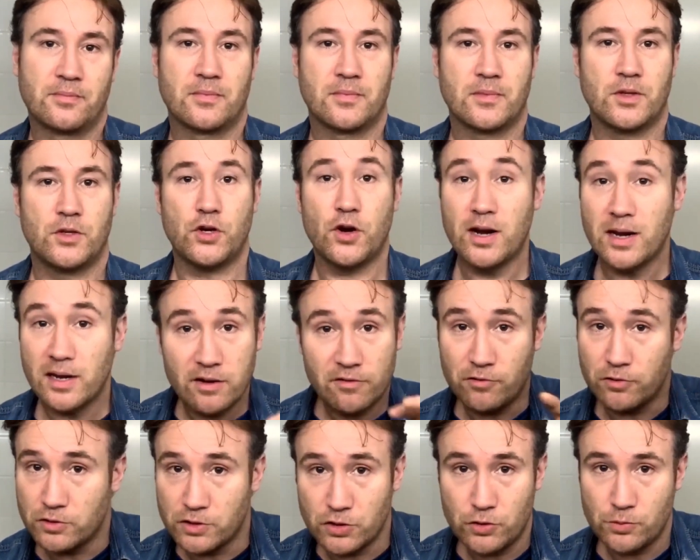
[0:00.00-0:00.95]
You don't need a
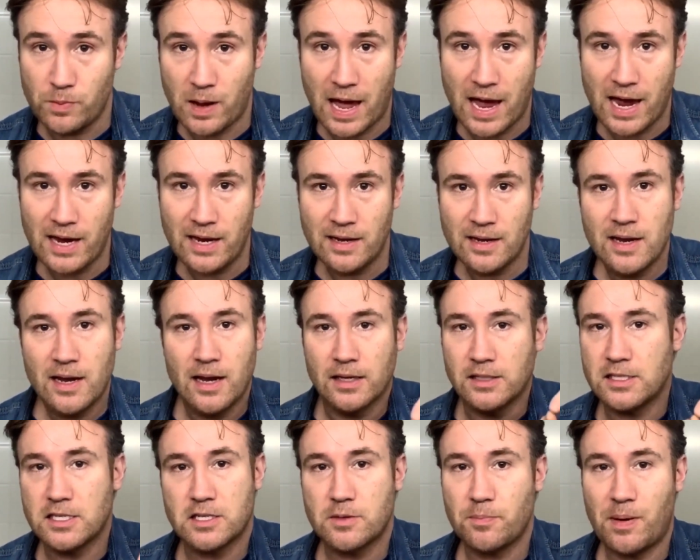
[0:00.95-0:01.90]
full toupee, it's
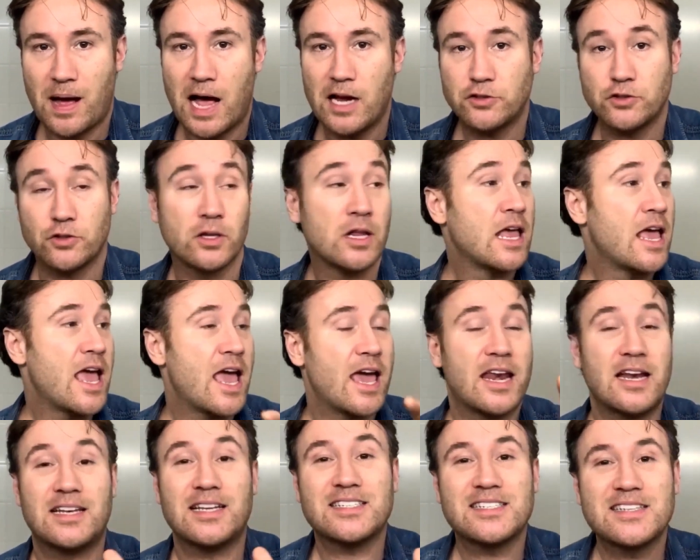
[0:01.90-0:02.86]
just a partial. And
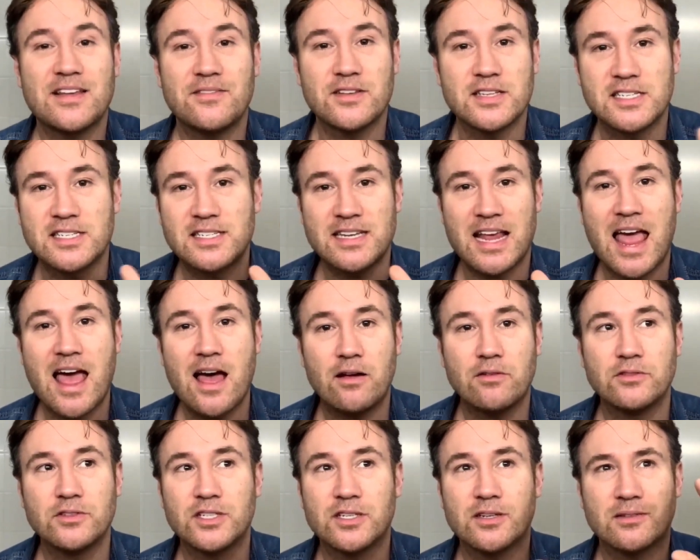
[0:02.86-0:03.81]
it doesn't even
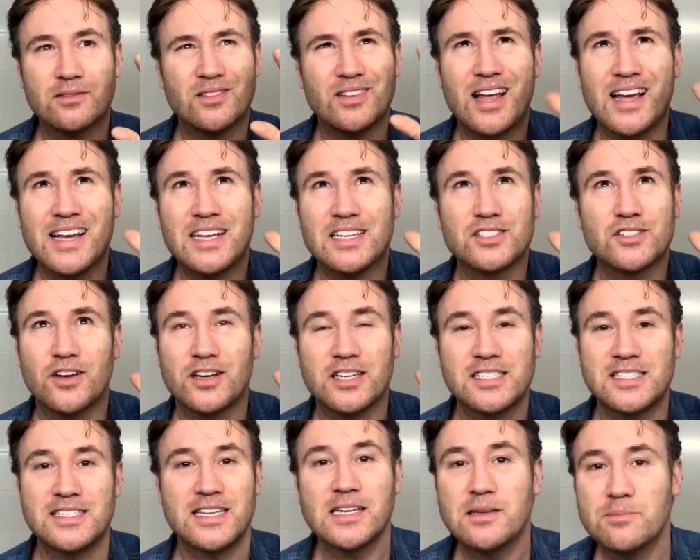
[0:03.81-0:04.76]
sound like it's got a
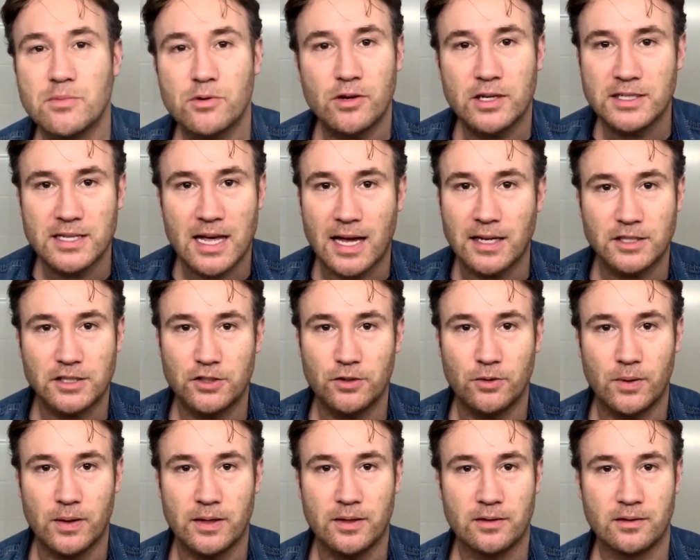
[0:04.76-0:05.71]
stigma attached to
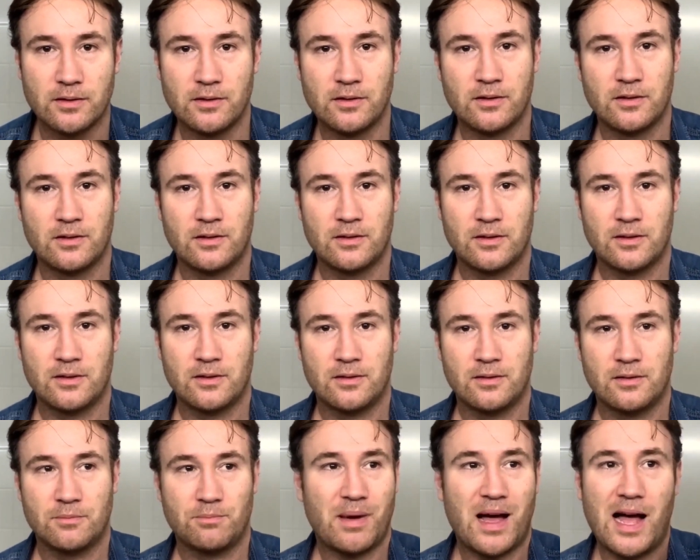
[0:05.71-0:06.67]
it.
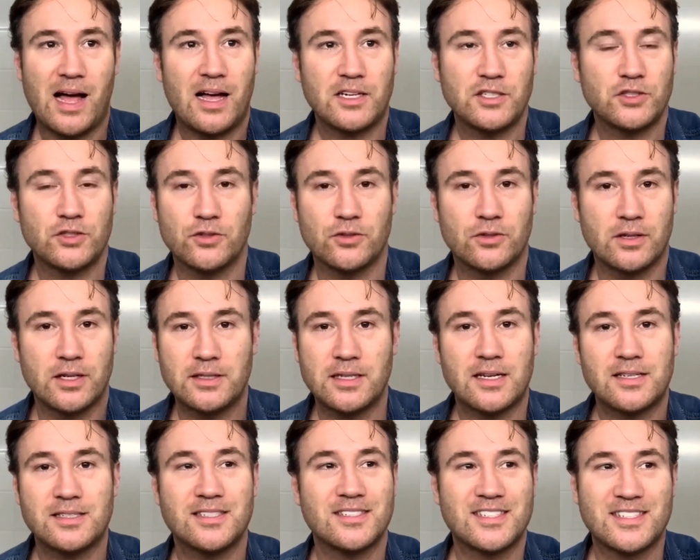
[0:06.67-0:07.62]
Partial, it
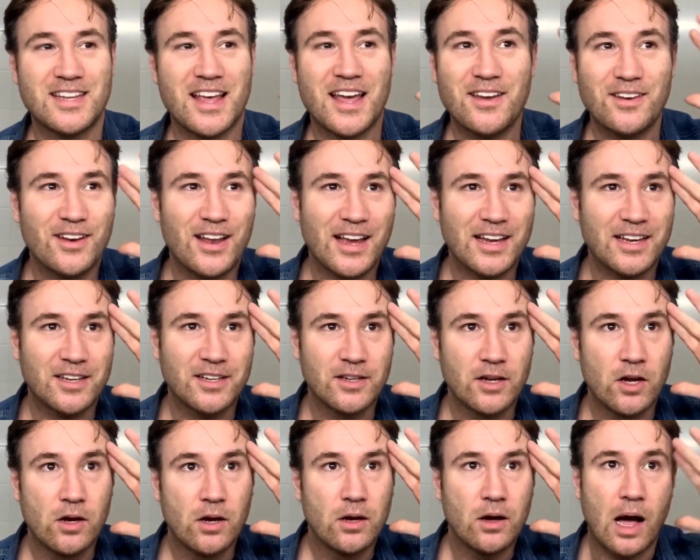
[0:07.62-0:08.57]
doesn't sound like
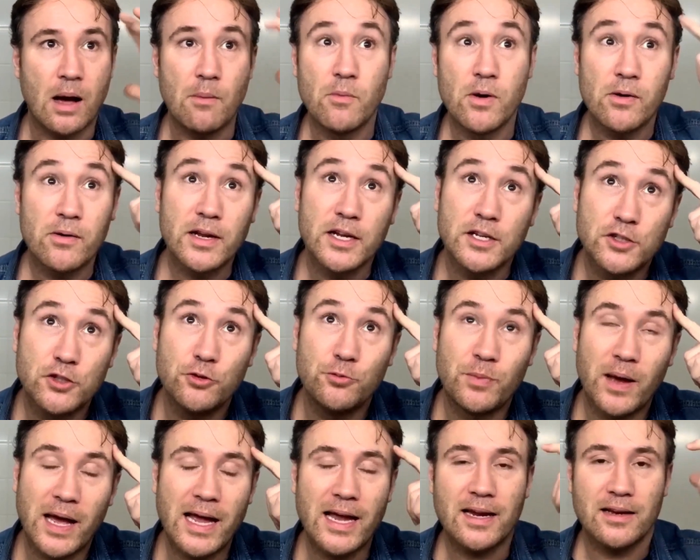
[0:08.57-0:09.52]
I'm wearing a
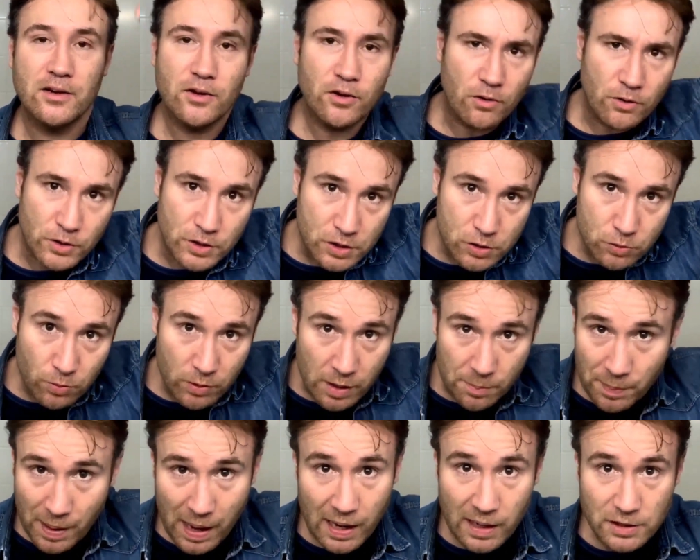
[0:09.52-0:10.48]
toupee. No, you're just wearing a
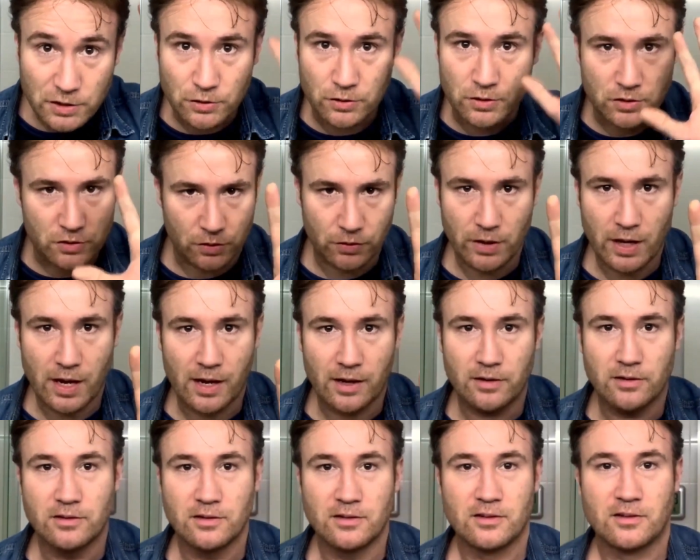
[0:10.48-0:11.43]
partial, it's okay.
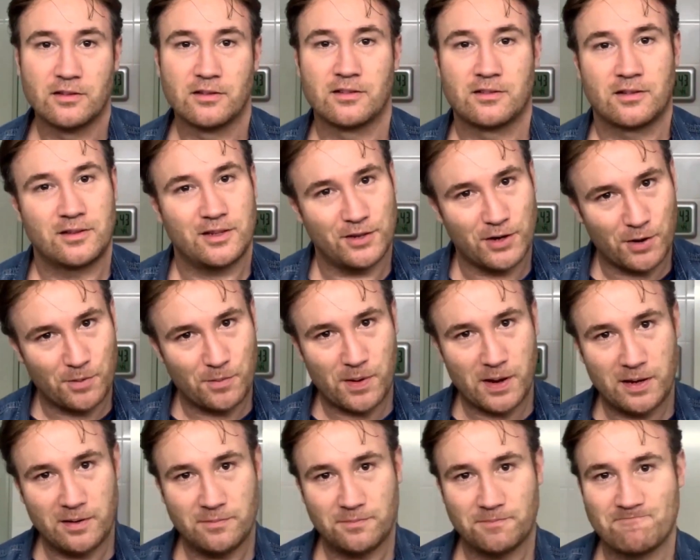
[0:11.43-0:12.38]
You know what I
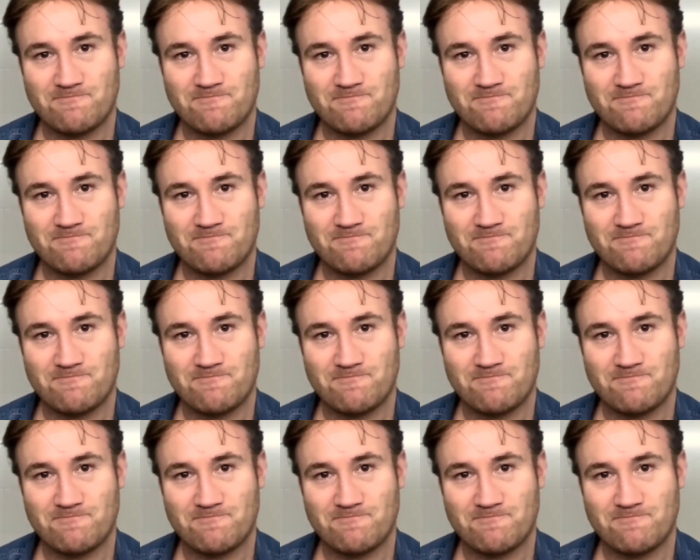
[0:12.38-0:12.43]
mean?